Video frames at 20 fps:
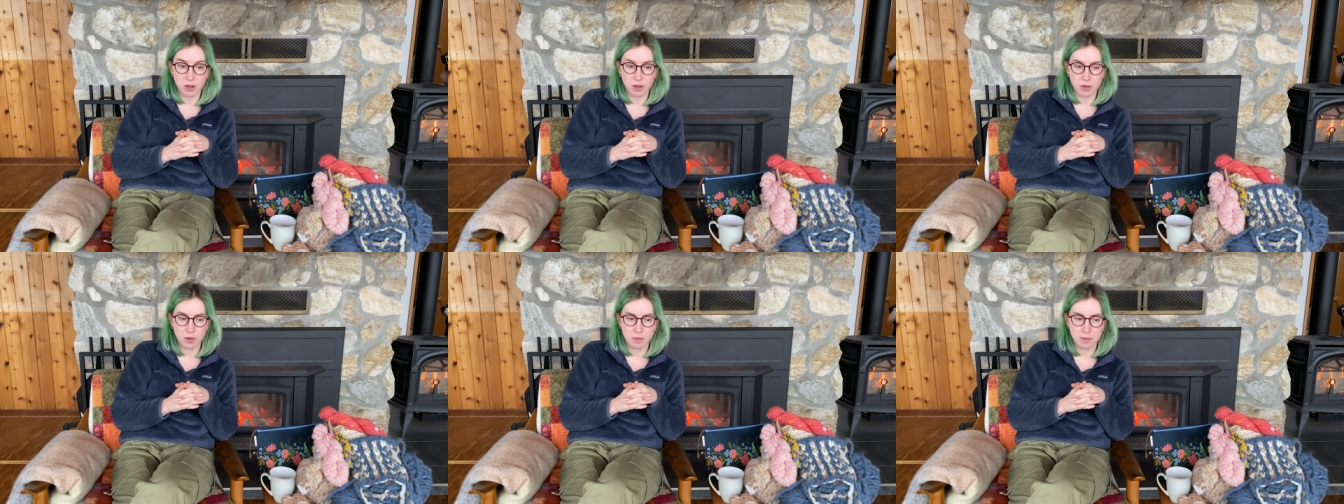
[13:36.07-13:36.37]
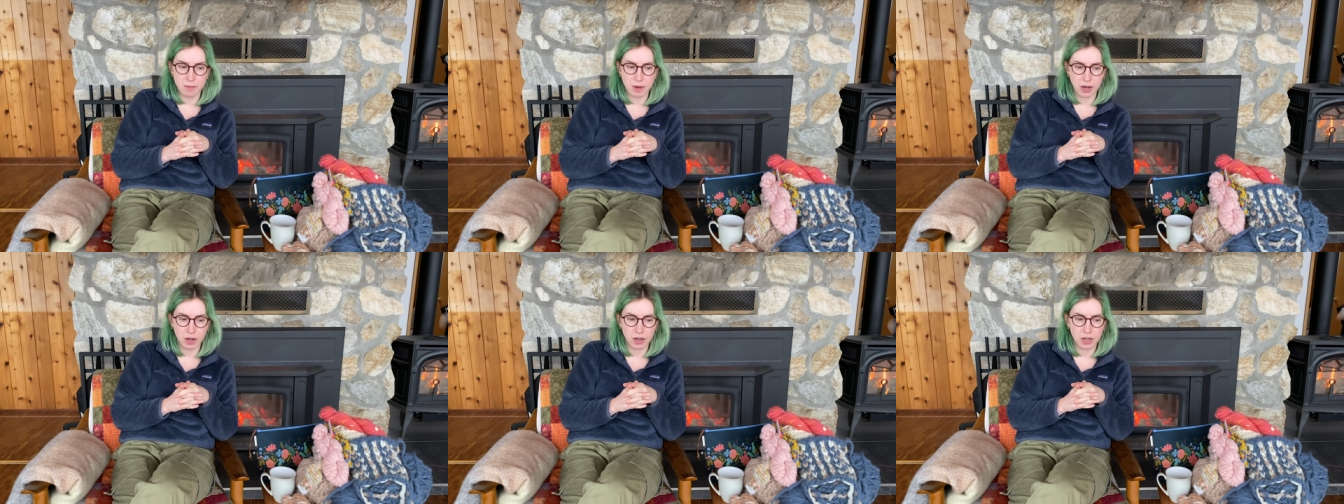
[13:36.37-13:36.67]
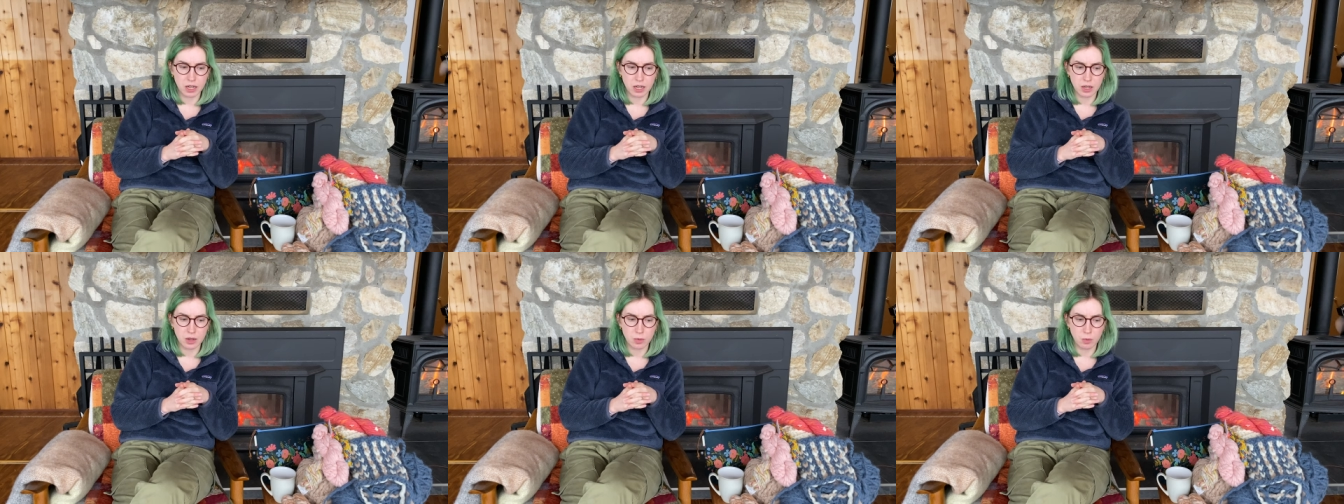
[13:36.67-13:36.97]

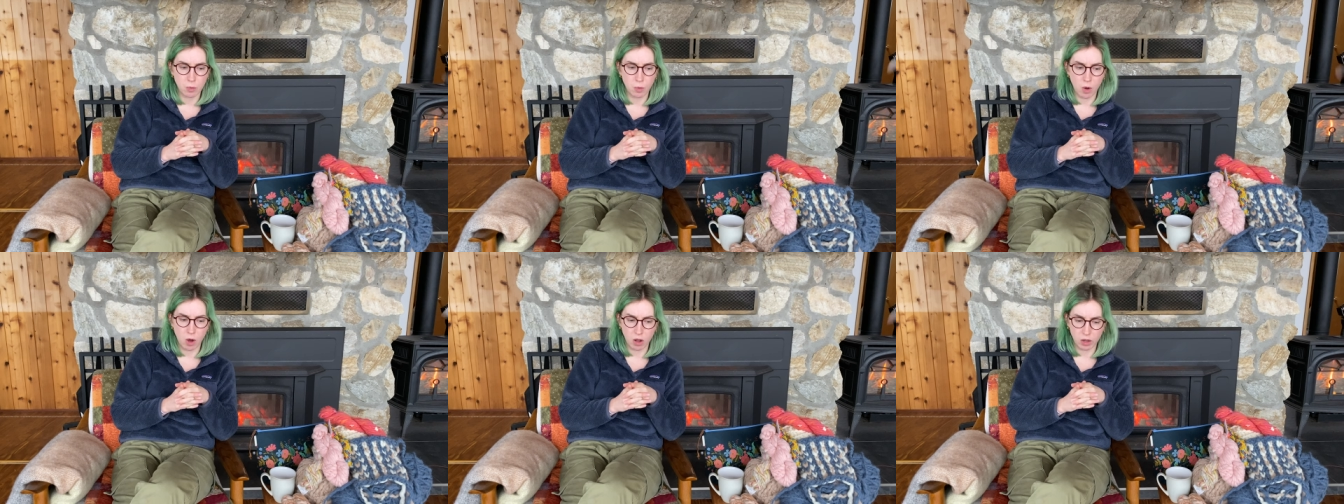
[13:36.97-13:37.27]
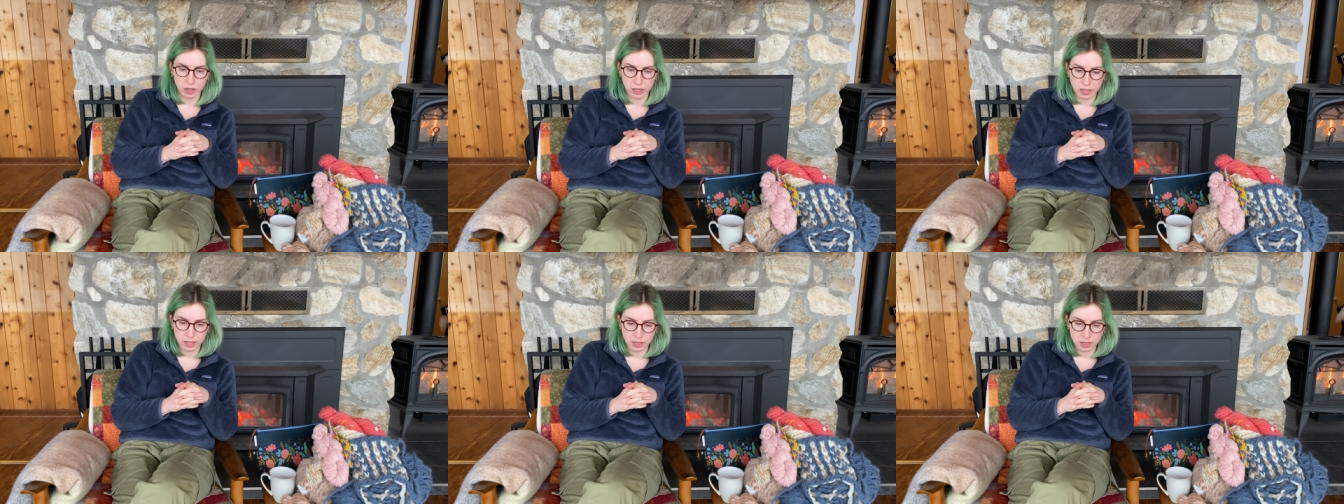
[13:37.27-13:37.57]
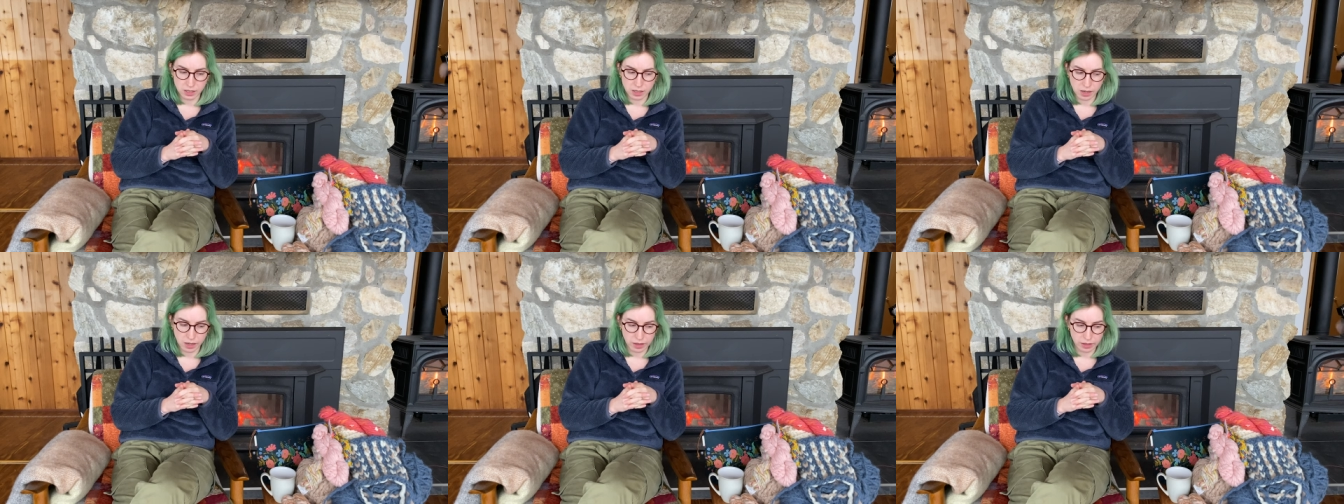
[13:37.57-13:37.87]
Marie
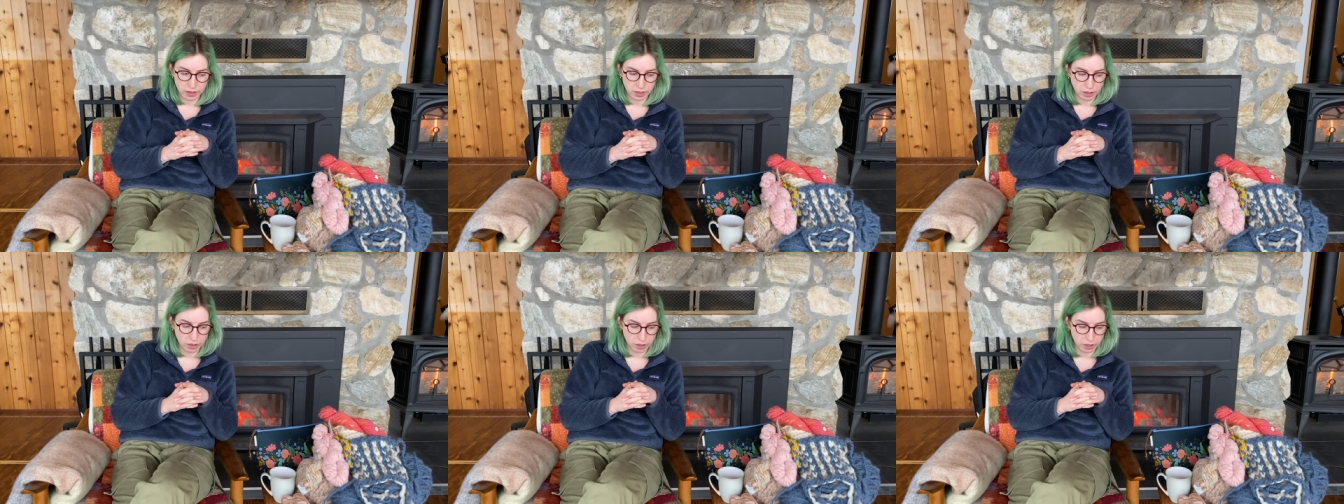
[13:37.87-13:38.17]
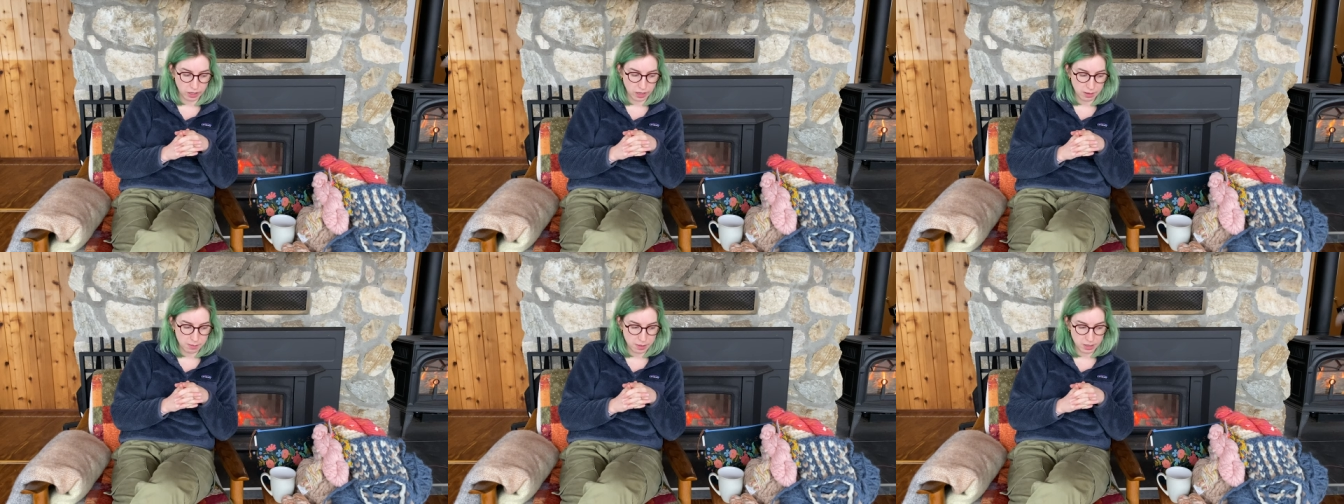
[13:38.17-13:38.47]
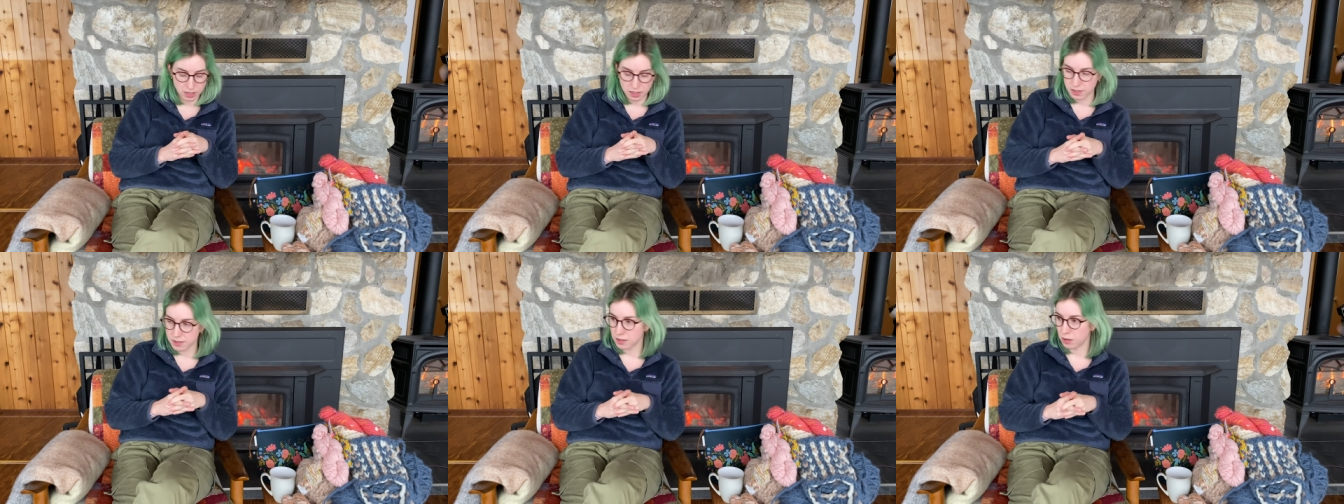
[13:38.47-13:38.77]
Wallin, I think her name
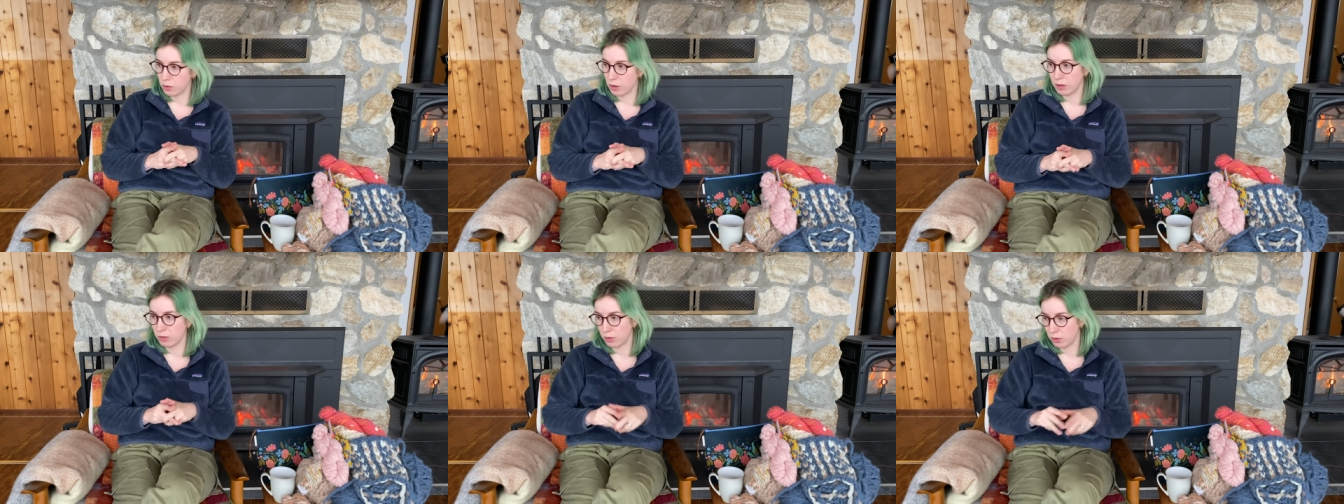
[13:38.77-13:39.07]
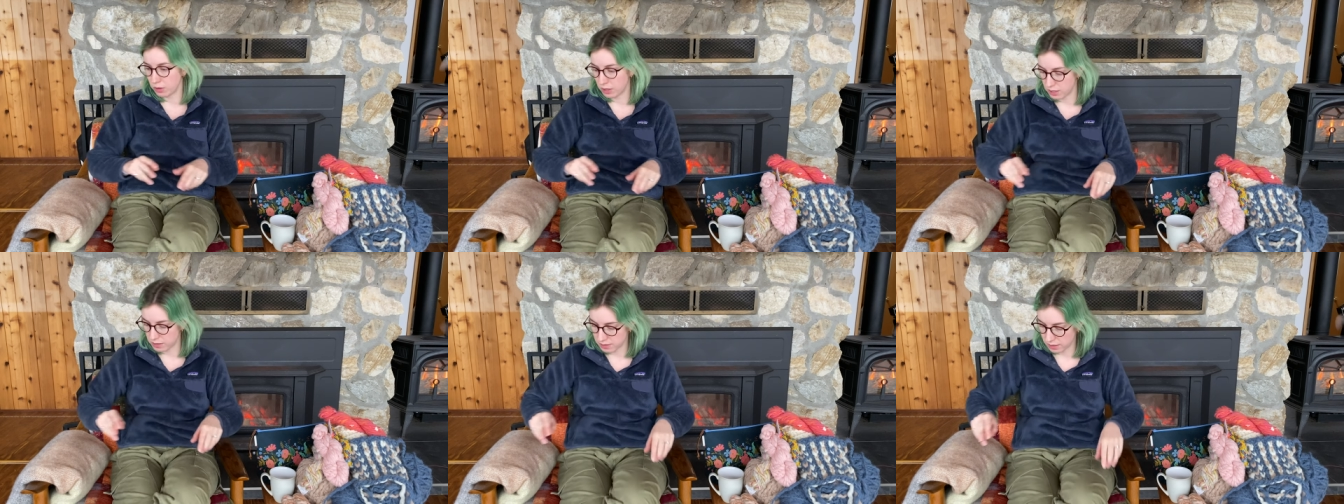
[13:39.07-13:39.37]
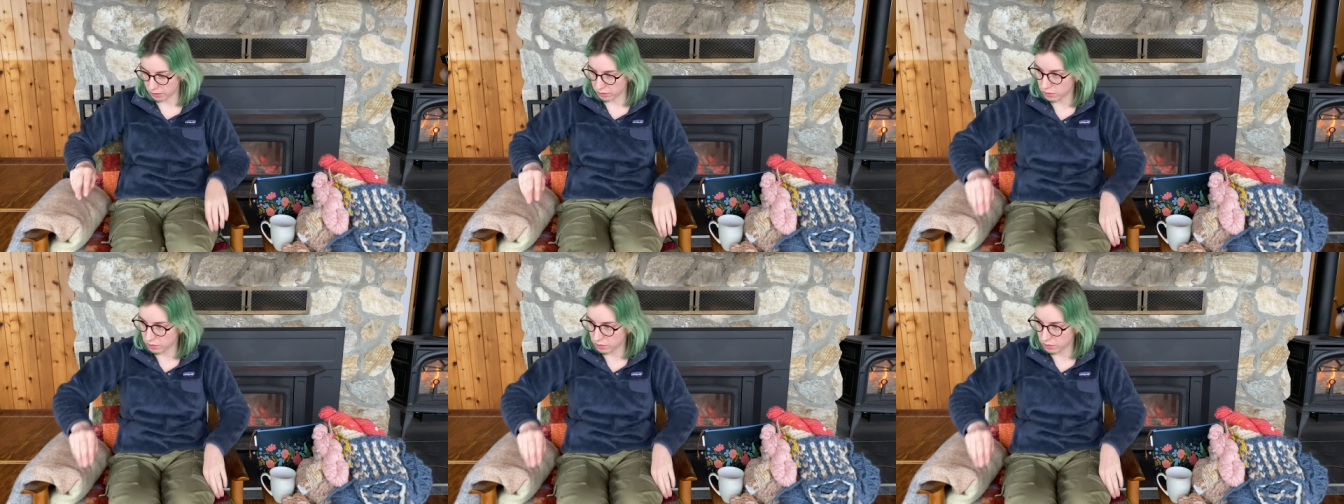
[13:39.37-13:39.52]
is. Oh, I wrote that down.